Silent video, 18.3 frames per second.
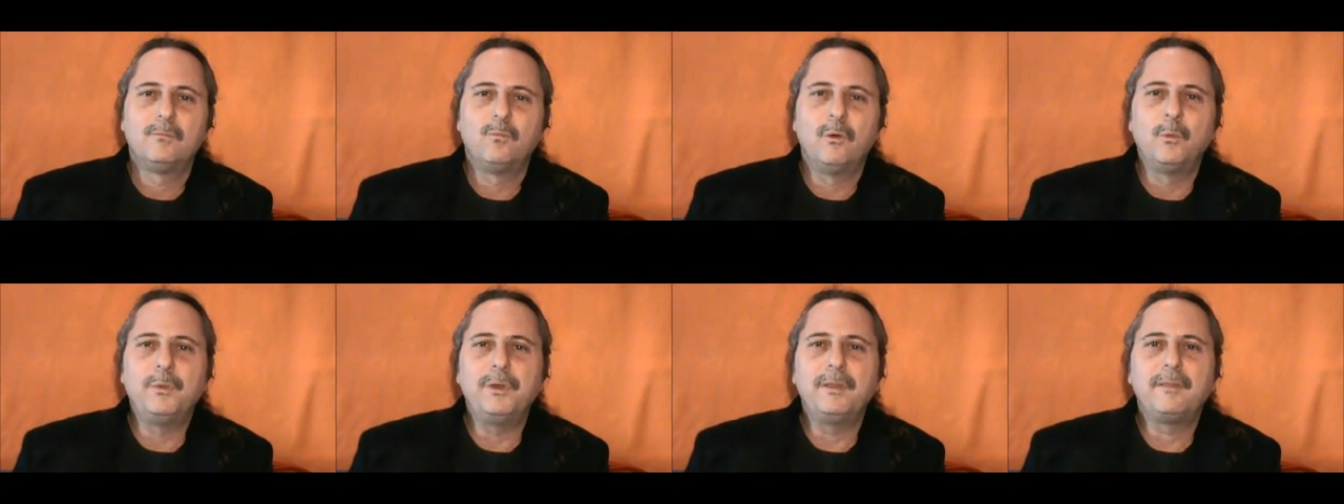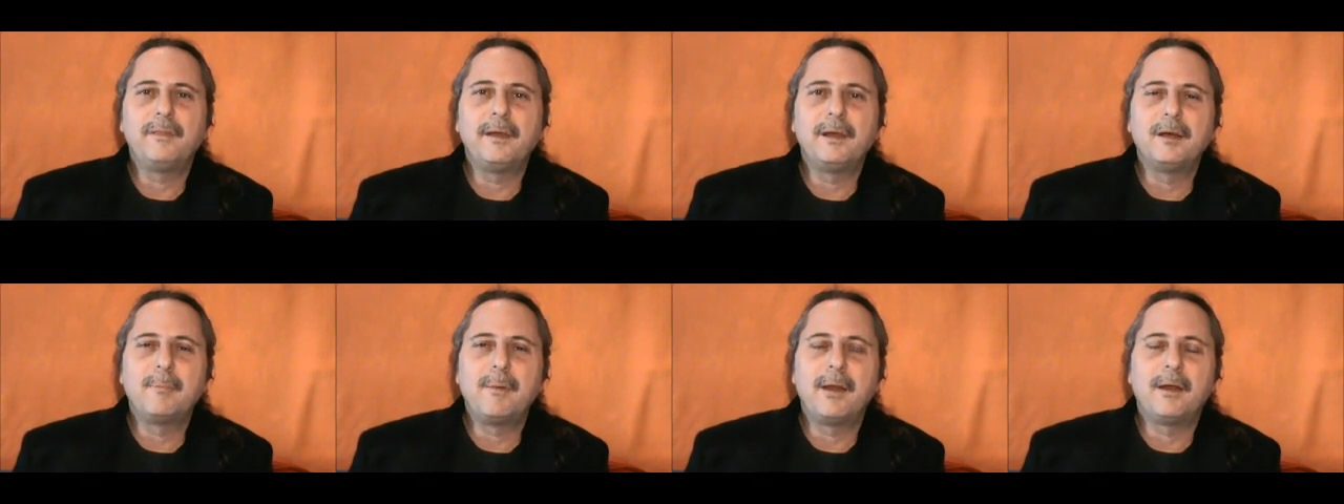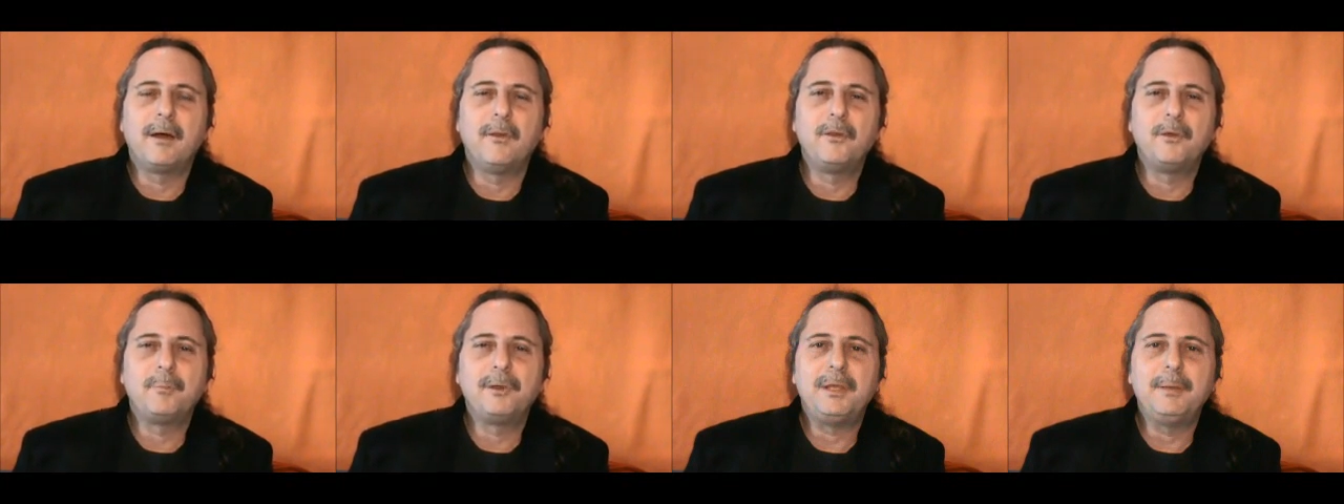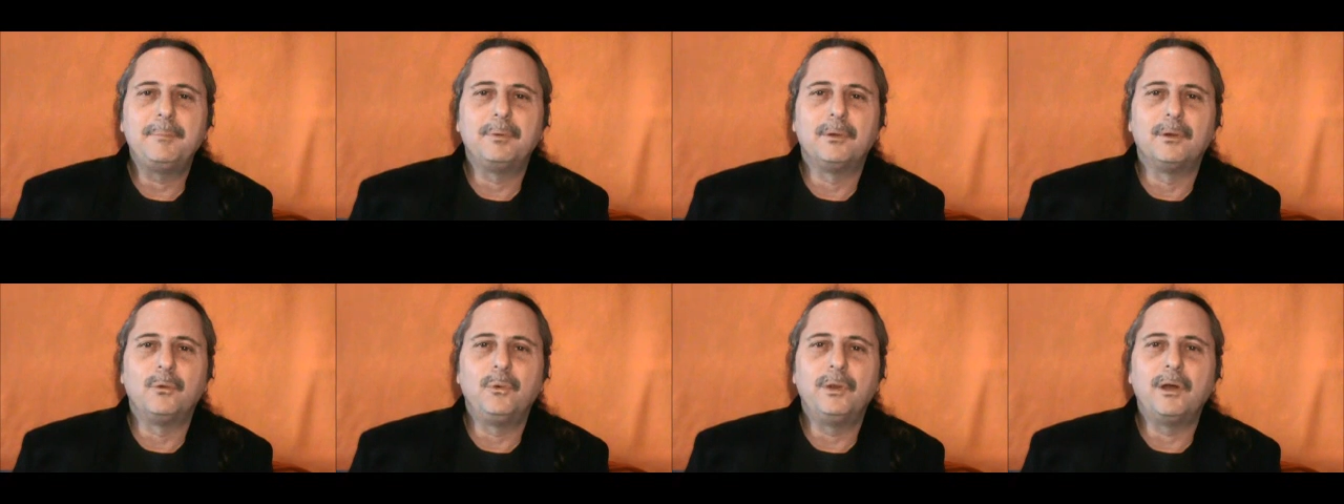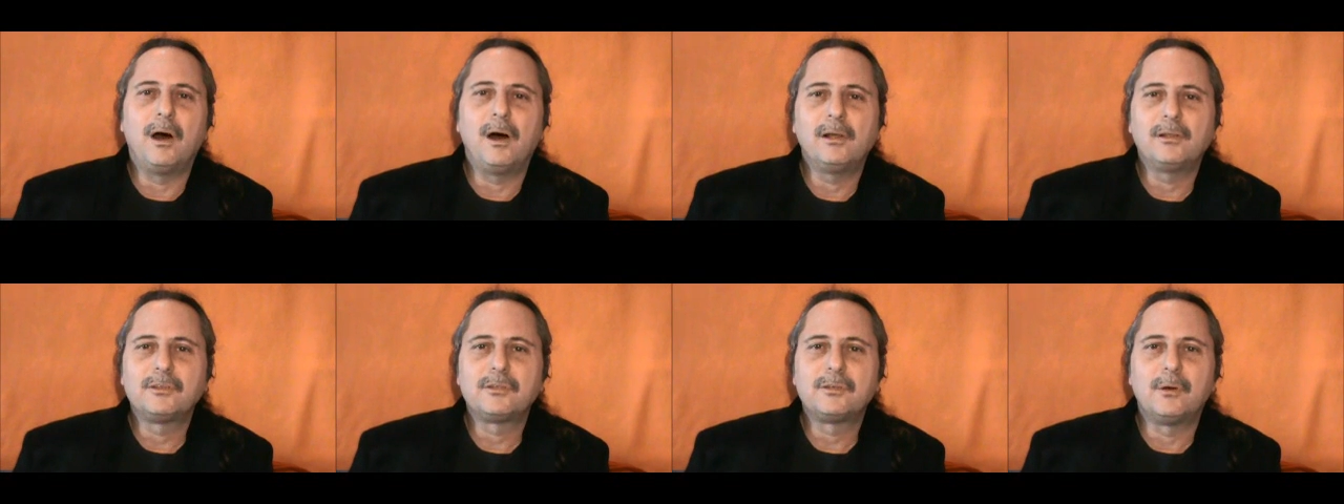when we think about other people, we
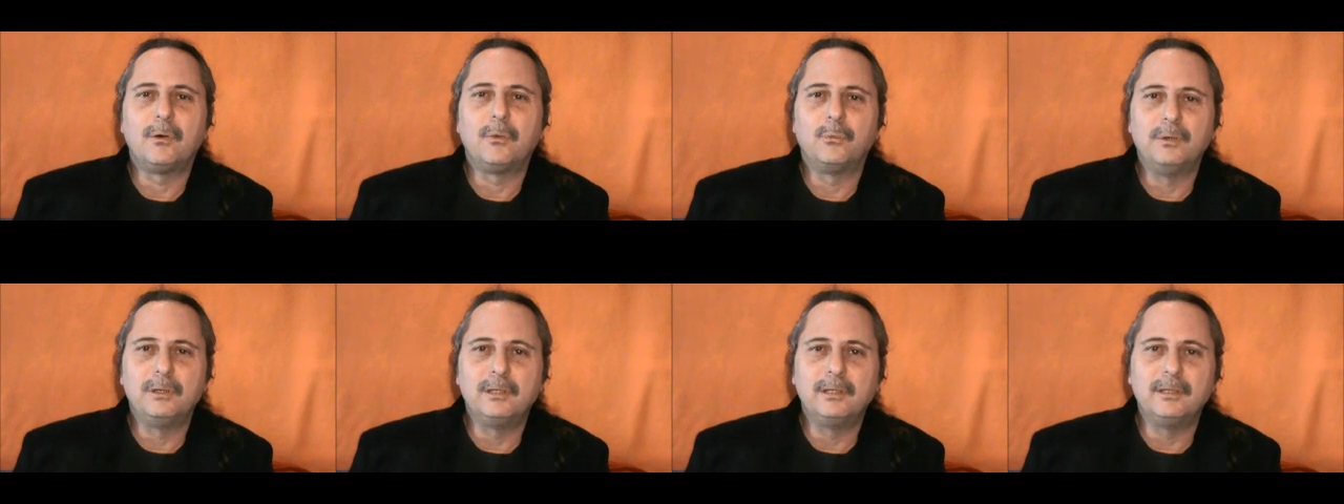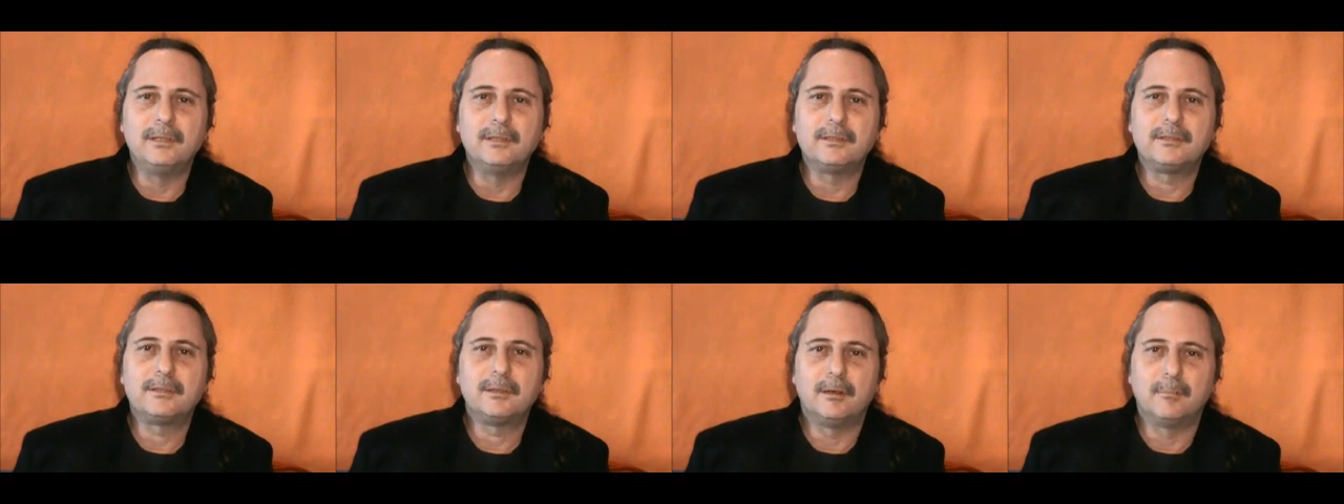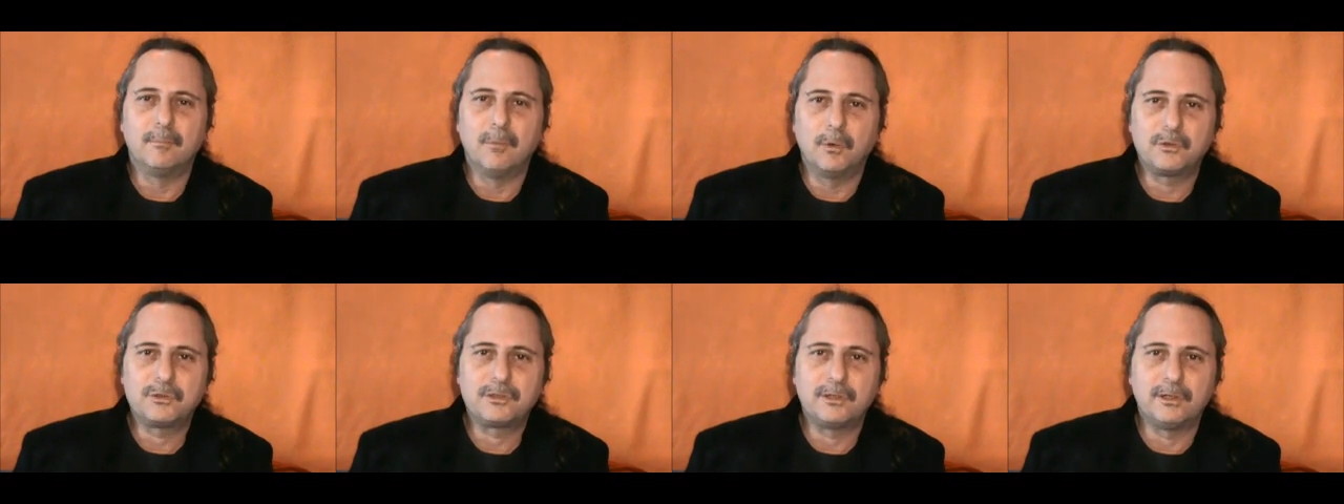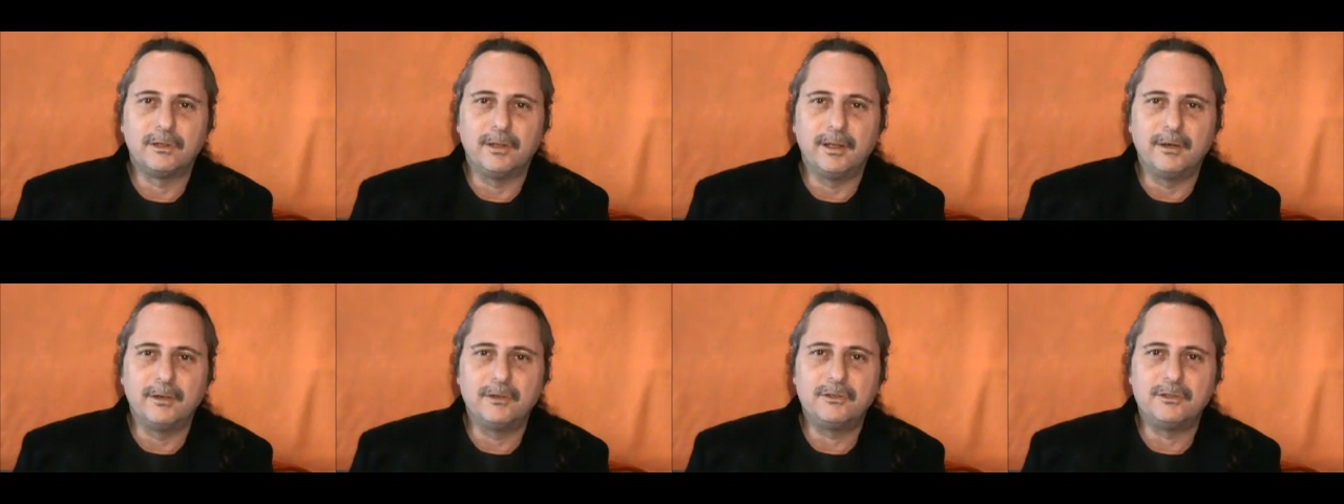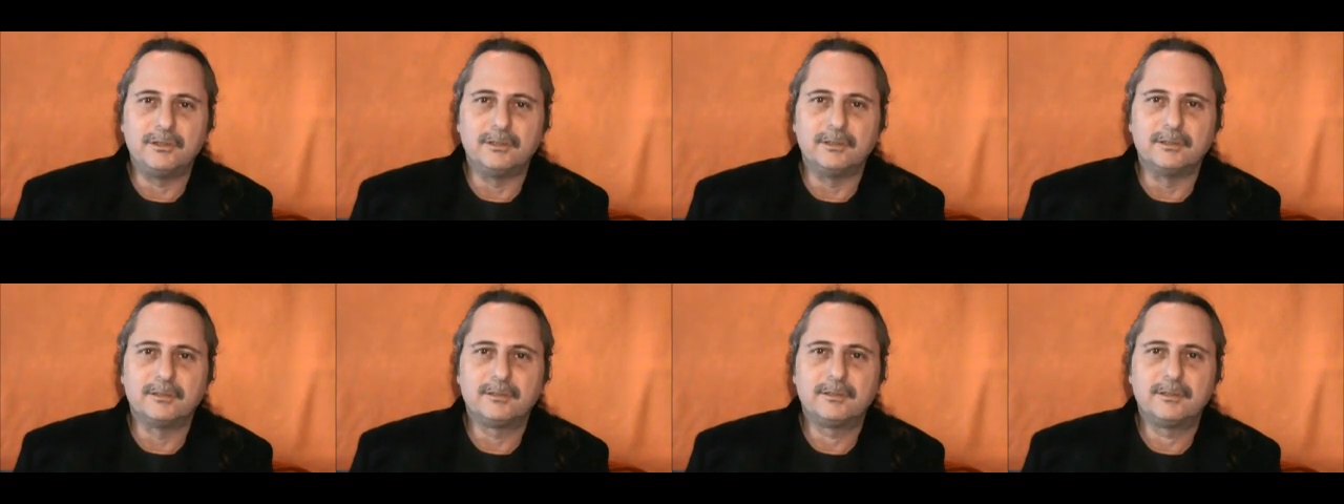also release emotional
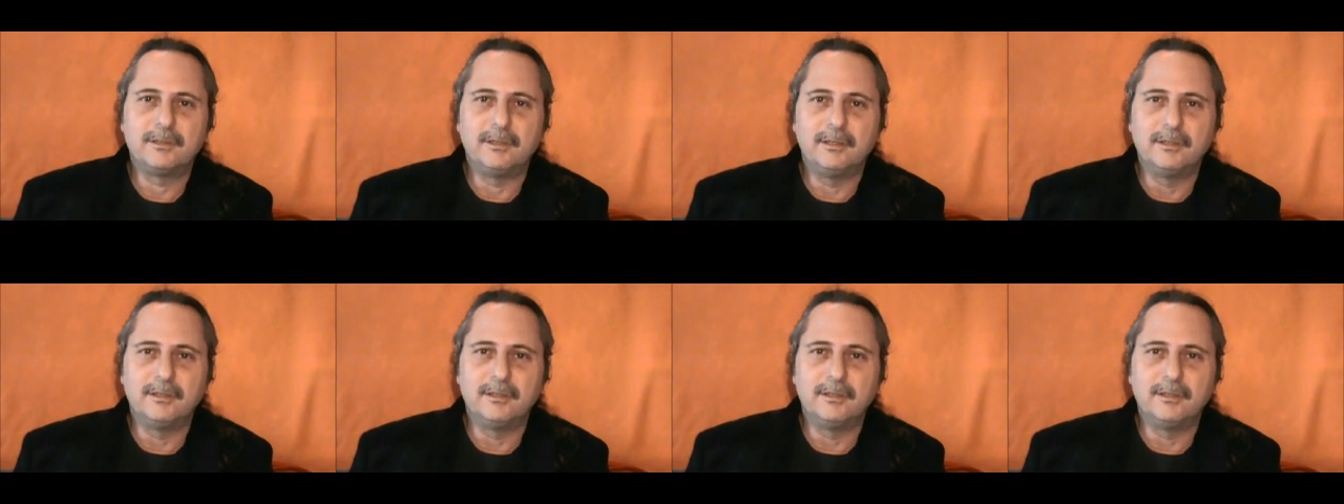energies